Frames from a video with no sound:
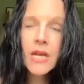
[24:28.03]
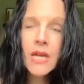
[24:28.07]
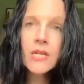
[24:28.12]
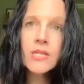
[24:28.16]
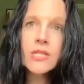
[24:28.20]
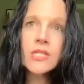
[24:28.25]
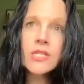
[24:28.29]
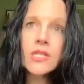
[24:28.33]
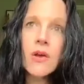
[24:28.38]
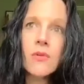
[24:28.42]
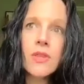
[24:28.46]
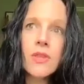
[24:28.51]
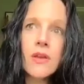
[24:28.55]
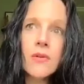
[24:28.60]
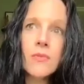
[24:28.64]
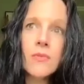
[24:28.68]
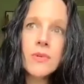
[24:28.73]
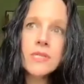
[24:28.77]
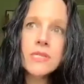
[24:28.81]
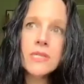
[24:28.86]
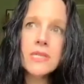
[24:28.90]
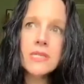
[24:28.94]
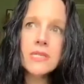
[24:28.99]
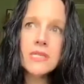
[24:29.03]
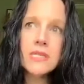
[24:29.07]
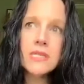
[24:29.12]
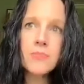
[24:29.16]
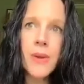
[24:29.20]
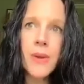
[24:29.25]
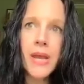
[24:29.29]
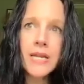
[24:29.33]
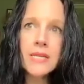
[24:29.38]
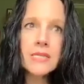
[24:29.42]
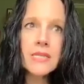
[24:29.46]
So there was this
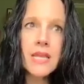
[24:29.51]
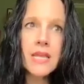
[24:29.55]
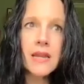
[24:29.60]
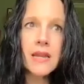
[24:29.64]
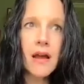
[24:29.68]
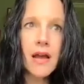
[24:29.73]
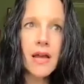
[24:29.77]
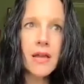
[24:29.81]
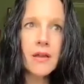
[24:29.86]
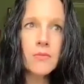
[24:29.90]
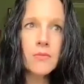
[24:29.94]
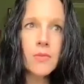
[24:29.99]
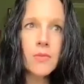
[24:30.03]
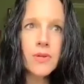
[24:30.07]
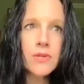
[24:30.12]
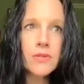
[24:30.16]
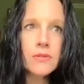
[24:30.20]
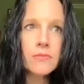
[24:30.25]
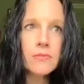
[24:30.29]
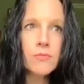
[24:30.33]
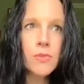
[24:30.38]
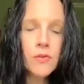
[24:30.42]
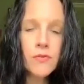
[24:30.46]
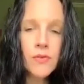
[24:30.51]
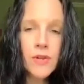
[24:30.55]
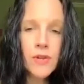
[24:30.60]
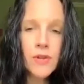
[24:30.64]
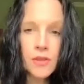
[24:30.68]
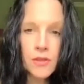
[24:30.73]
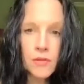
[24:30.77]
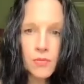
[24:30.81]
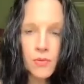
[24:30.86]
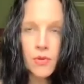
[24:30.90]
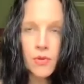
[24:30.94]
space that I was moving
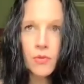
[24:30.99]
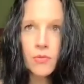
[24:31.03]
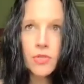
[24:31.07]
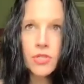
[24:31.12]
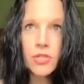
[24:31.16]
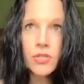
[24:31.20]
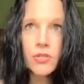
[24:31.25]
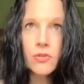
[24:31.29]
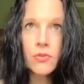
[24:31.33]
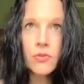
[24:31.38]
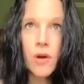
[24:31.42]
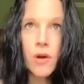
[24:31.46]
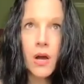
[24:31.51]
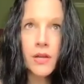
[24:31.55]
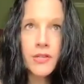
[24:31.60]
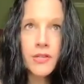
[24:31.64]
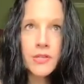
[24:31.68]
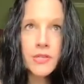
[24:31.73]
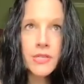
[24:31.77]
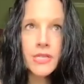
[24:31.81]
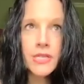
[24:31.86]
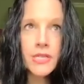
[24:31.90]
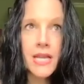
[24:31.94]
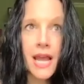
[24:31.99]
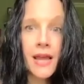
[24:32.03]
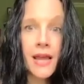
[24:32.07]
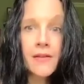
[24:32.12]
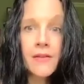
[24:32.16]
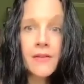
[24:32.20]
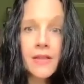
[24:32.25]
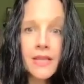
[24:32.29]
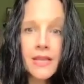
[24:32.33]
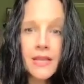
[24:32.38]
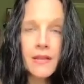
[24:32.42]
through to
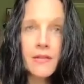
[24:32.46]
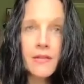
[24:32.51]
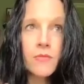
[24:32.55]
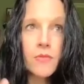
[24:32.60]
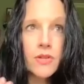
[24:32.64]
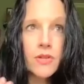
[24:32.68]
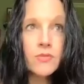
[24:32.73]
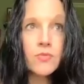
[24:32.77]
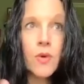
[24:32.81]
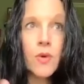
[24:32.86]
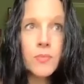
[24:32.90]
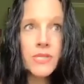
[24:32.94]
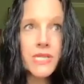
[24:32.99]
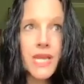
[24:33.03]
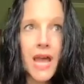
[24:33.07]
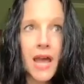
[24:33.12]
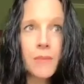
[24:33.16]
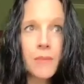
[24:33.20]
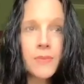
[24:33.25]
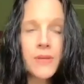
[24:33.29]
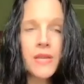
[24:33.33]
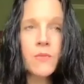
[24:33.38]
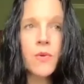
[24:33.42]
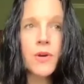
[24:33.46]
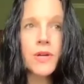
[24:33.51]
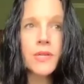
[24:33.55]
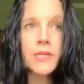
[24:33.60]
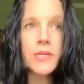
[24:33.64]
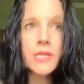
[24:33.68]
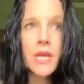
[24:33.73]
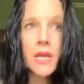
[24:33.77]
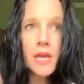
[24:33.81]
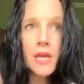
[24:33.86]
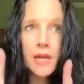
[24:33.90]
understand the, because what was happening
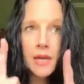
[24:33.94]
was